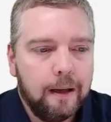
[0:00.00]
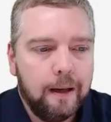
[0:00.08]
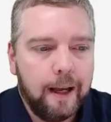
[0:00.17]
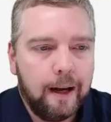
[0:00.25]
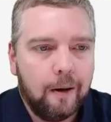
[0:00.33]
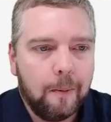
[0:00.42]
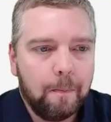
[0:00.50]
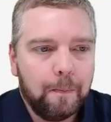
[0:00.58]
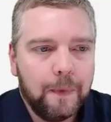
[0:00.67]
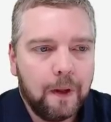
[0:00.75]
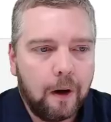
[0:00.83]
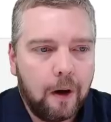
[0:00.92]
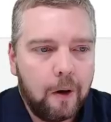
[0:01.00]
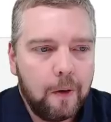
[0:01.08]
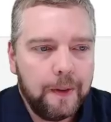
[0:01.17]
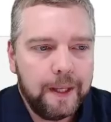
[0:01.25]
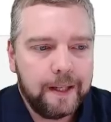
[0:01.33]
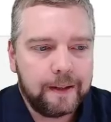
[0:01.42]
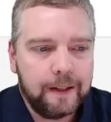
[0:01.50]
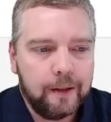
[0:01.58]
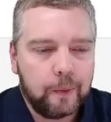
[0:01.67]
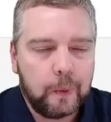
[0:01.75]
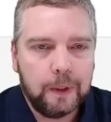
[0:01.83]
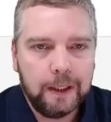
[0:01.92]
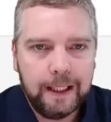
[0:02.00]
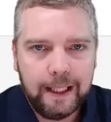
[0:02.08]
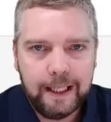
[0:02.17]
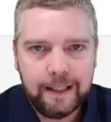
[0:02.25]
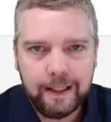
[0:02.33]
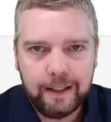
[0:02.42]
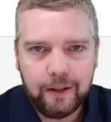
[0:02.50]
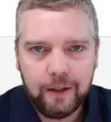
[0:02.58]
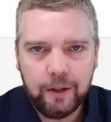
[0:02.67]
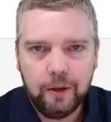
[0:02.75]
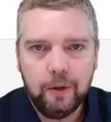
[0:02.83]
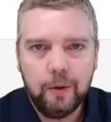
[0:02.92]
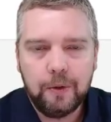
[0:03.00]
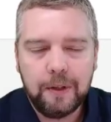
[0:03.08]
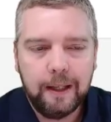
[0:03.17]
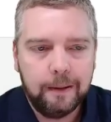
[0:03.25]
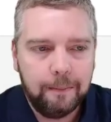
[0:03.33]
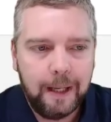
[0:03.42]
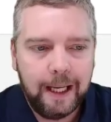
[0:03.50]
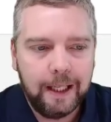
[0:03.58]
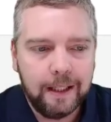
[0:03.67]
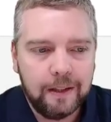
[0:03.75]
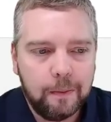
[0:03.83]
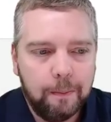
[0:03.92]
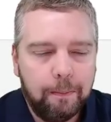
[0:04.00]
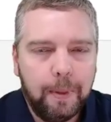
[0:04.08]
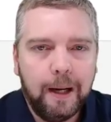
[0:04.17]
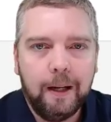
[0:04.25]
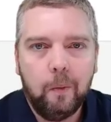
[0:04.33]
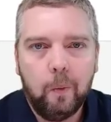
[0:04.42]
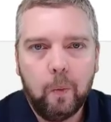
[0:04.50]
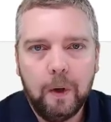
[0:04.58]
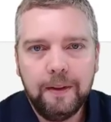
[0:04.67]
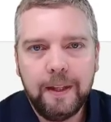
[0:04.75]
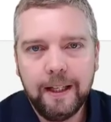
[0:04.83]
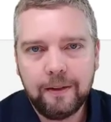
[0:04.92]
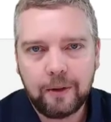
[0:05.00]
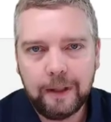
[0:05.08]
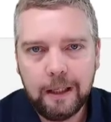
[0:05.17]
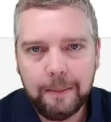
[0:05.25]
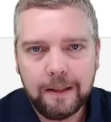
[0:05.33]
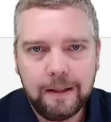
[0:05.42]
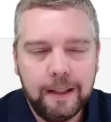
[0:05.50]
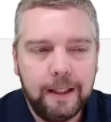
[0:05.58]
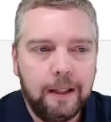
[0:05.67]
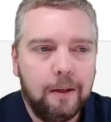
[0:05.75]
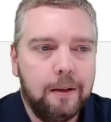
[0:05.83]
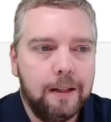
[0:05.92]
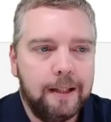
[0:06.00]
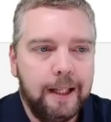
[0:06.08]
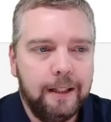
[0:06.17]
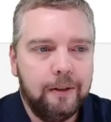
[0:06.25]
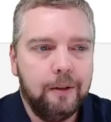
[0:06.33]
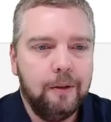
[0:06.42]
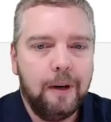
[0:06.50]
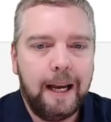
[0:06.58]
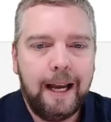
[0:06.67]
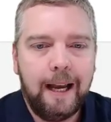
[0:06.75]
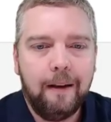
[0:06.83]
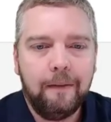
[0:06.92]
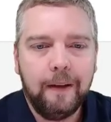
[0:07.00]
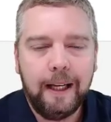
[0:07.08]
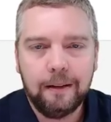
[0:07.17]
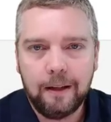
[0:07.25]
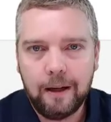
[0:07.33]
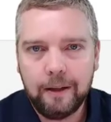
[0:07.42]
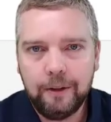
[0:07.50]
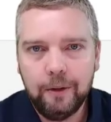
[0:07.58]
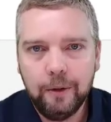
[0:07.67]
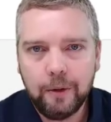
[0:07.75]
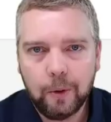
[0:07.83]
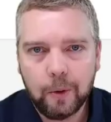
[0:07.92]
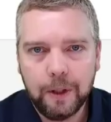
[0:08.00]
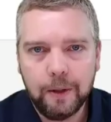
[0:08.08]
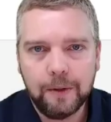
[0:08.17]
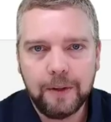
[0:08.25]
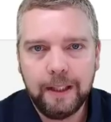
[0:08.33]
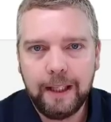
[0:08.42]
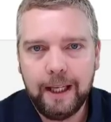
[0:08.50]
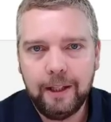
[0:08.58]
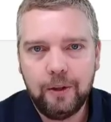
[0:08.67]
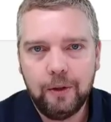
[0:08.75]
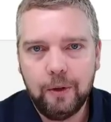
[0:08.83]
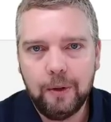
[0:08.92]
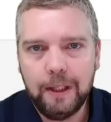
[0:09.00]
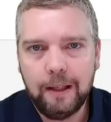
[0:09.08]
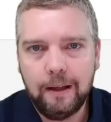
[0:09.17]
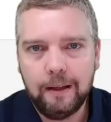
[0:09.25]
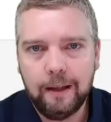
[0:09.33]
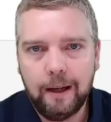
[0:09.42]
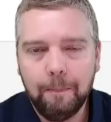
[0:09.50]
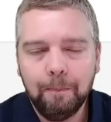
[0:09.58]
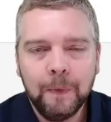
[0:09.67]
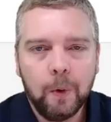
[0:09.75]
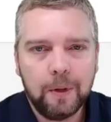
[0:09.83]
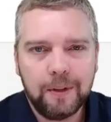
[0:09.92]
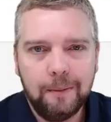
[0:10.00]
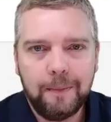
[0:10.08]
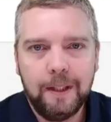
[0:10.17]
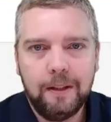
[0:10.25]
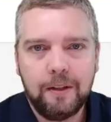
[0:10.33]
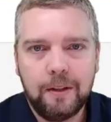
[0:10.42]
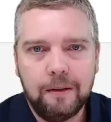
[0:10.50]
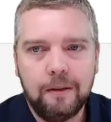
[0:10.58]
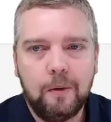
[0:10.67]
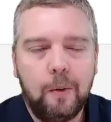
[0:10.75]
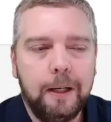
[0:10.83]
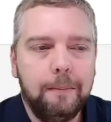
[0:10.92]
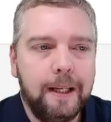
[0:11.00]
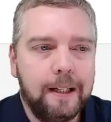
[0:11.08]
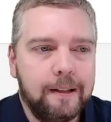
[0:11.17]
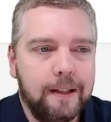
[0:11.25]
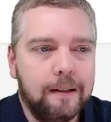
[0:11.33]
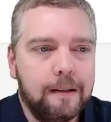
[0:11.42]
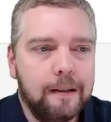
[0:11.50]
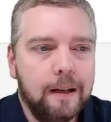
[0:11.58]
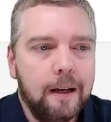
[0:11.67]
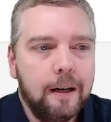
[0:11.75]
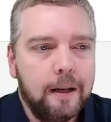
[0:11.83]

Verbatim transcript: Now, all this is really easy to use and manage, but one thing that's great about Sendiio is they do have a lot of tutorials in case you do get hung up or something just doesn't quite make sense.